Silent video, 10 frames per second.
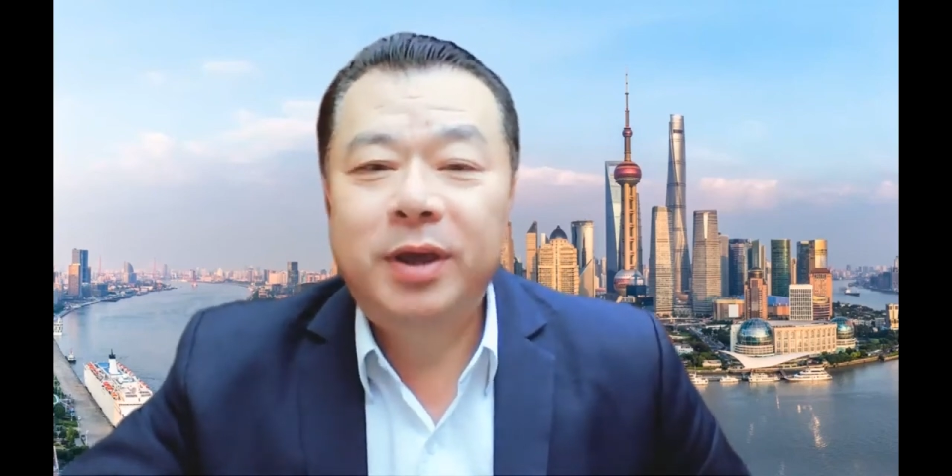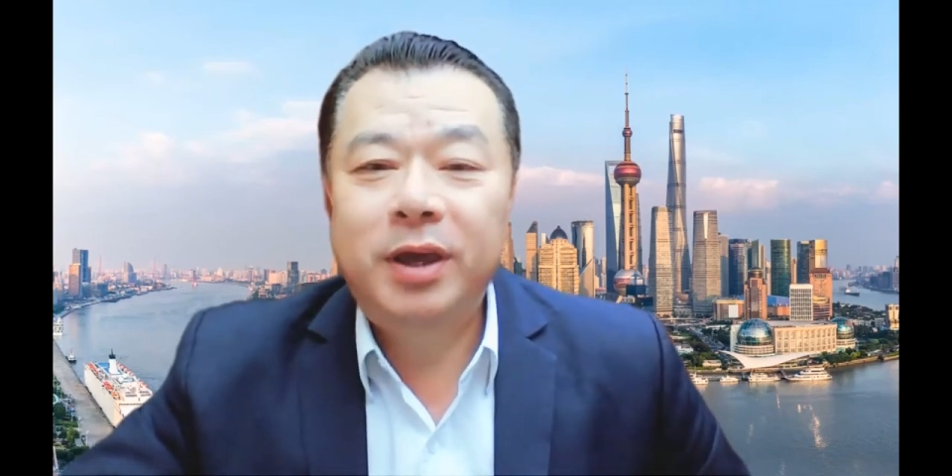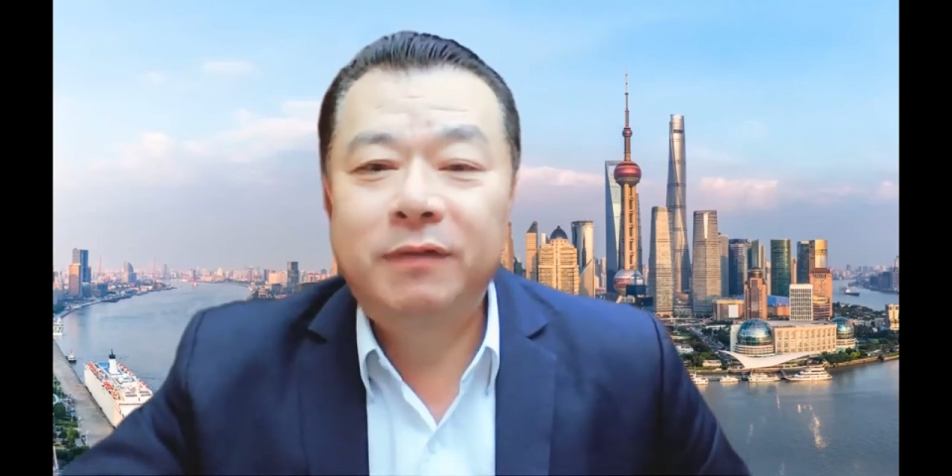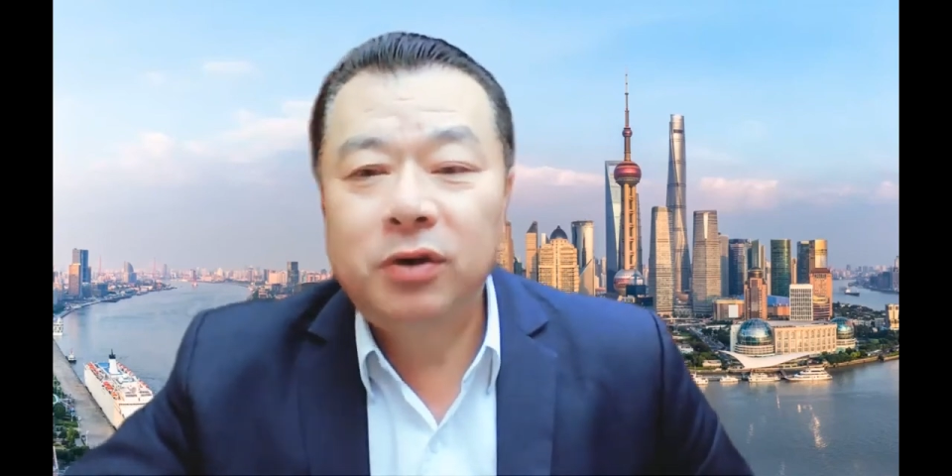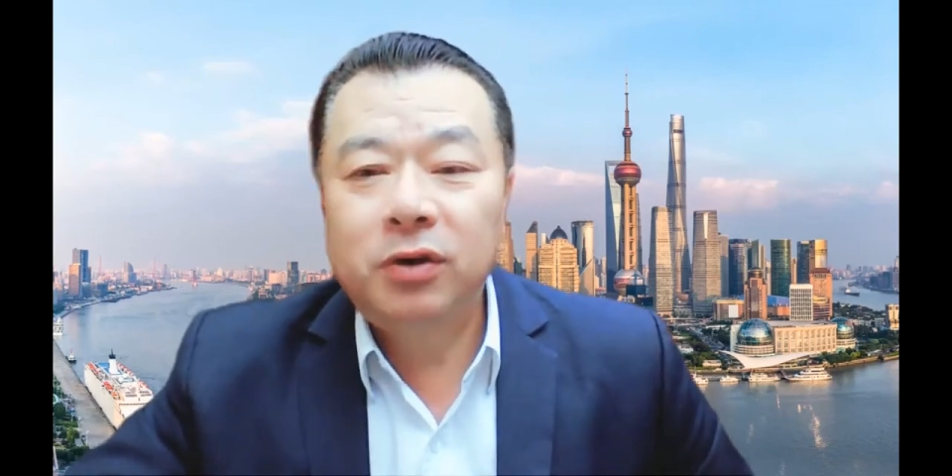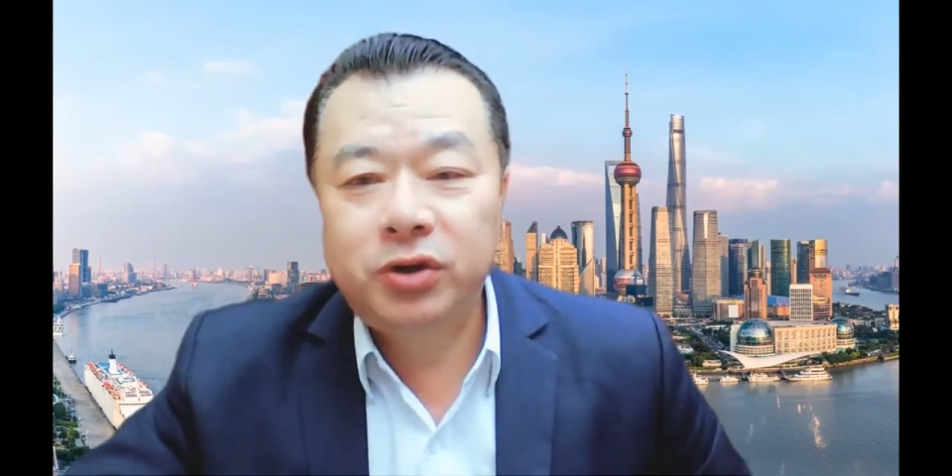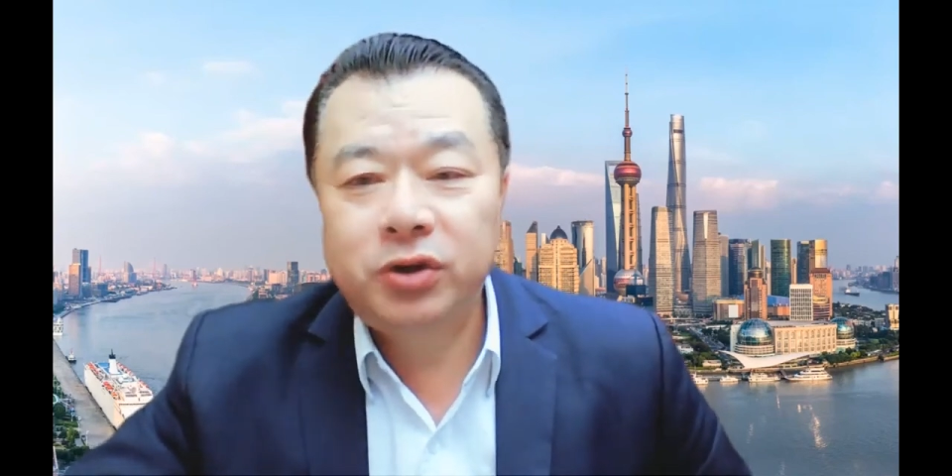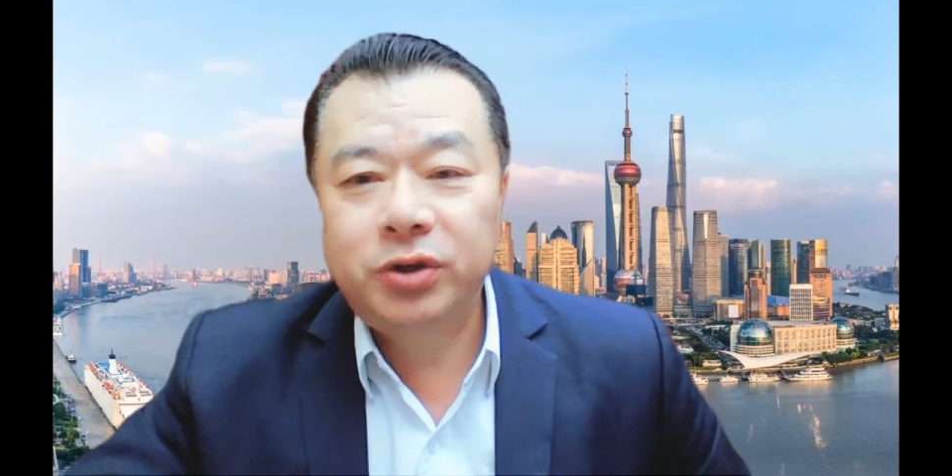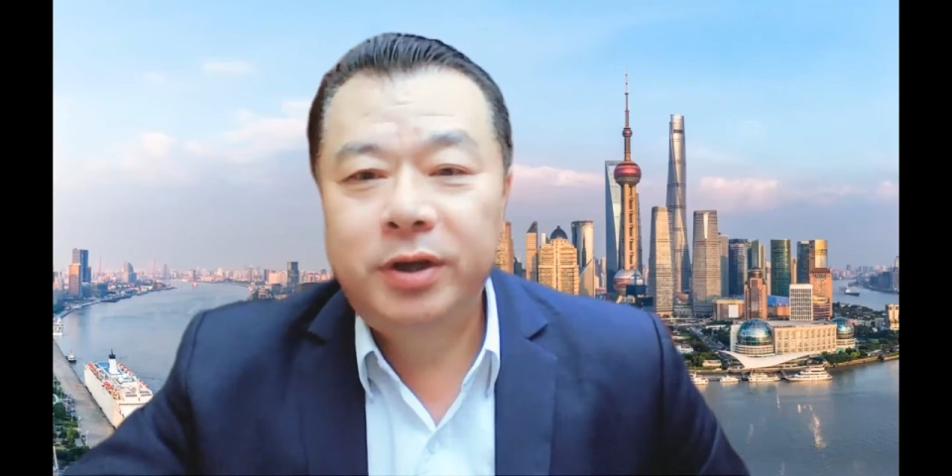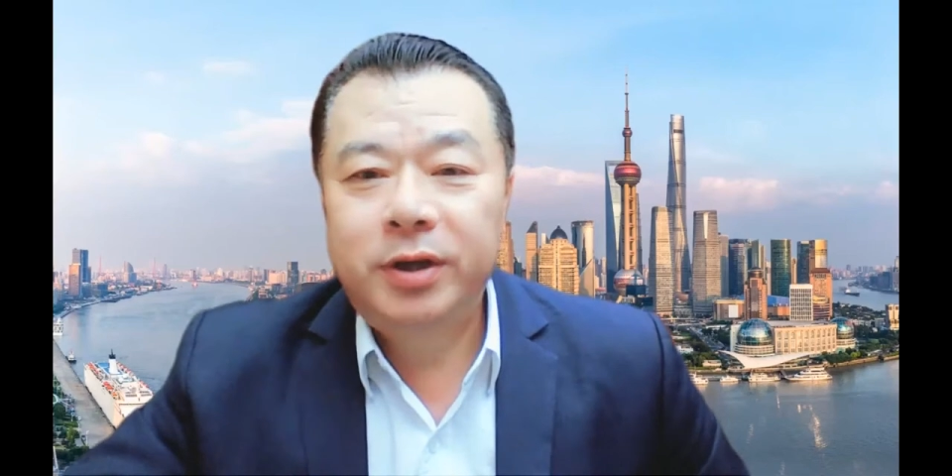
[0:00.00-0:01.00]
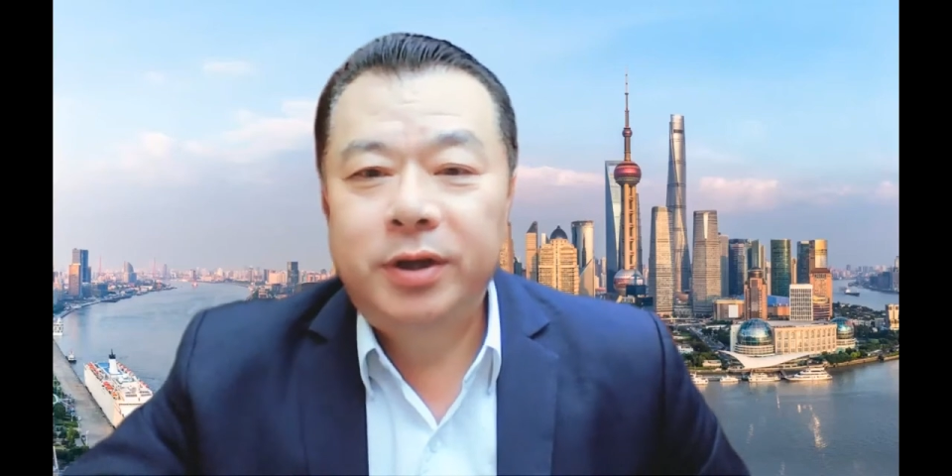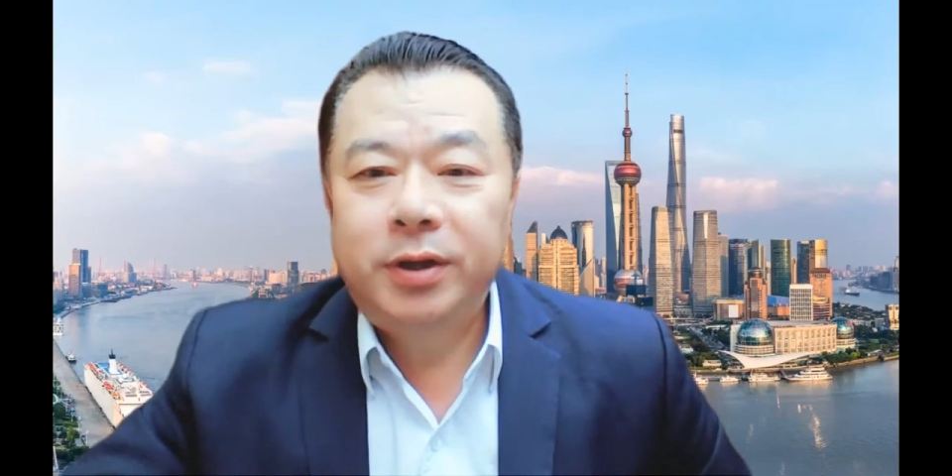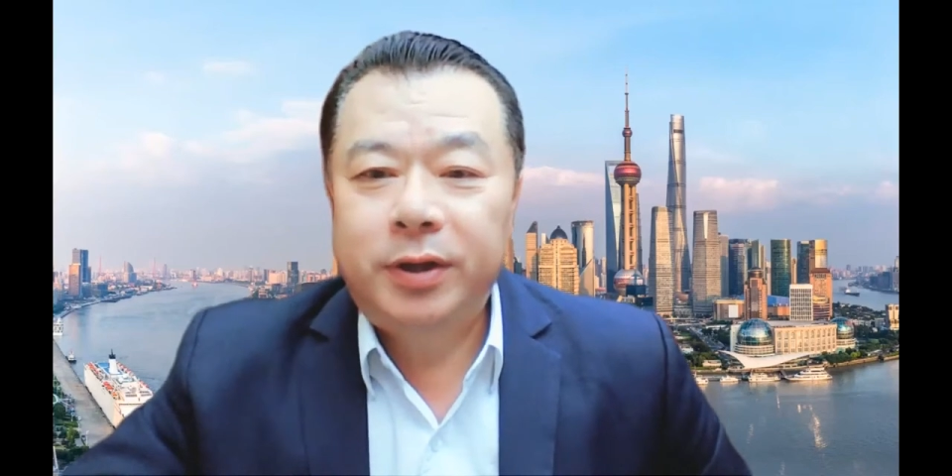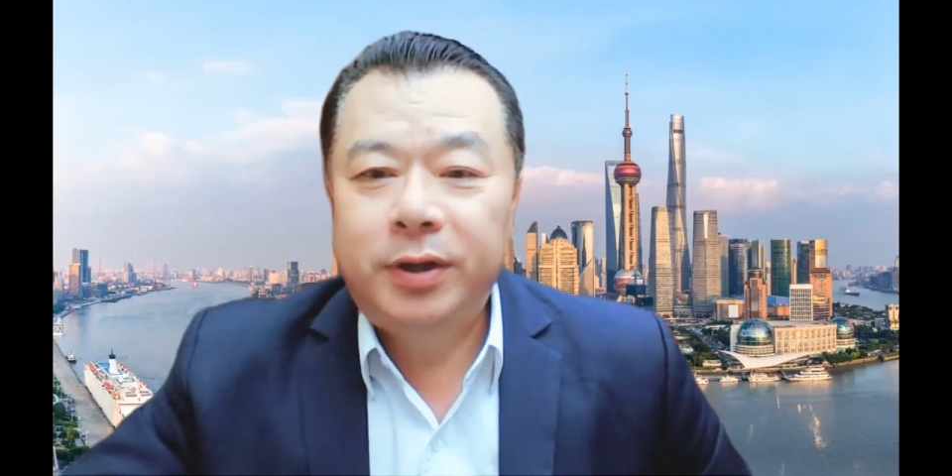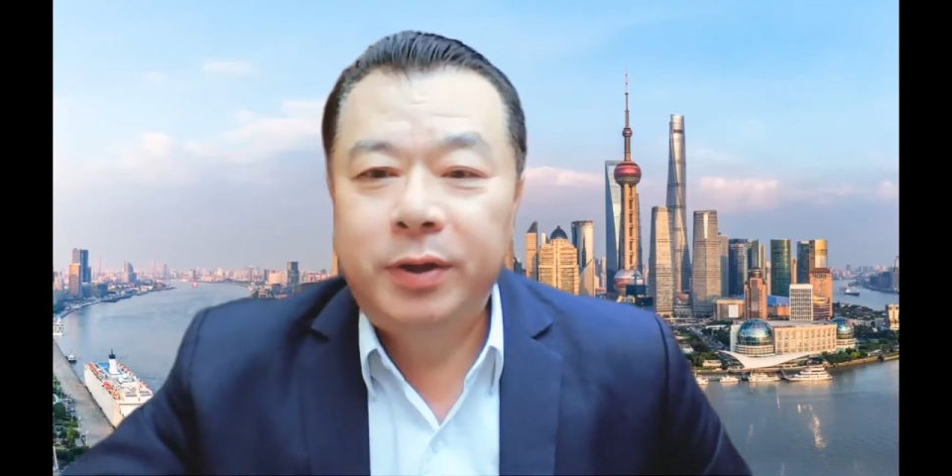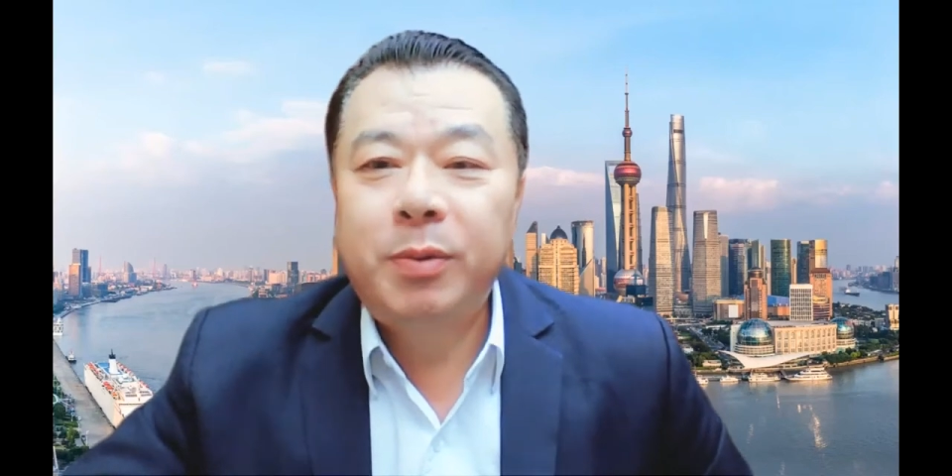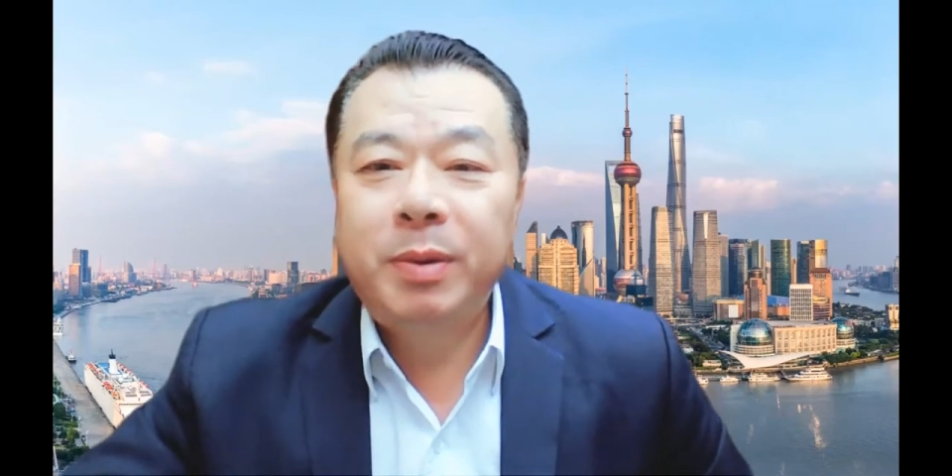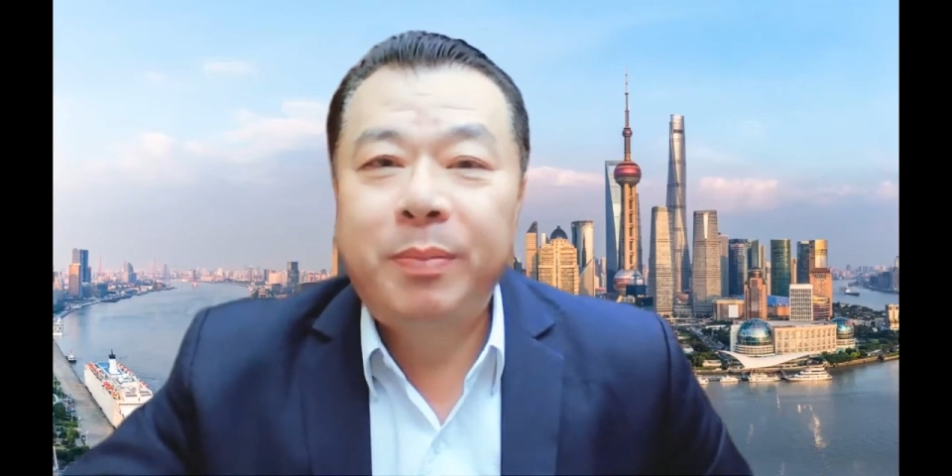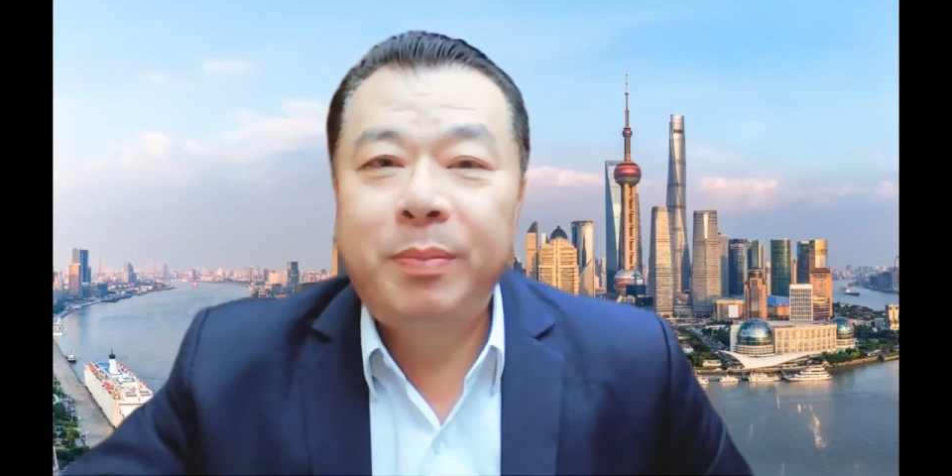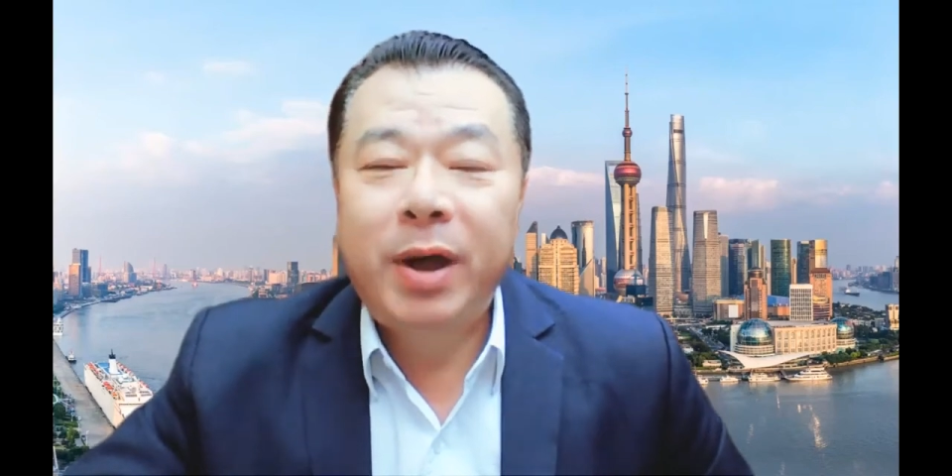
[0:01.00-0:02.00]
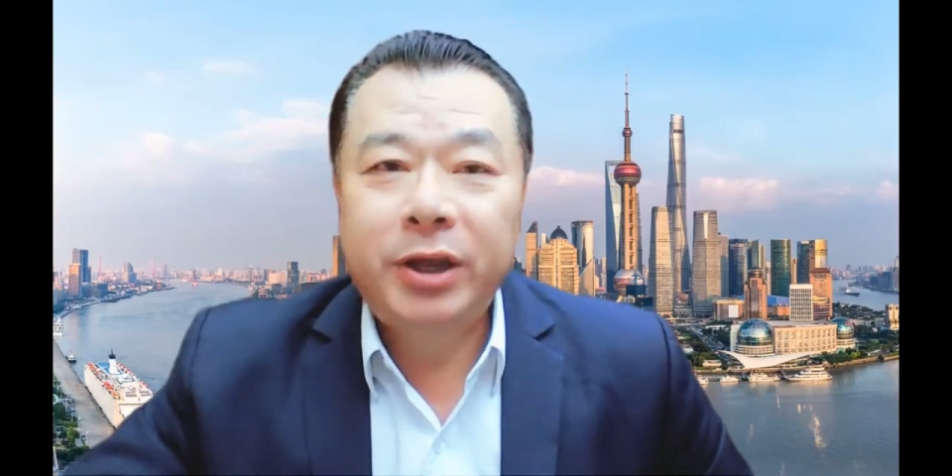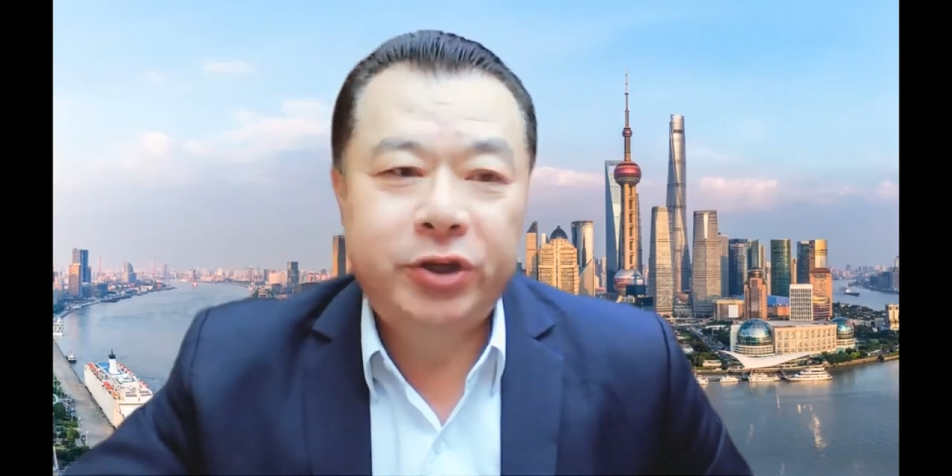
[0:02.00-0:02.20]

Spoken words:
not, they will be punished.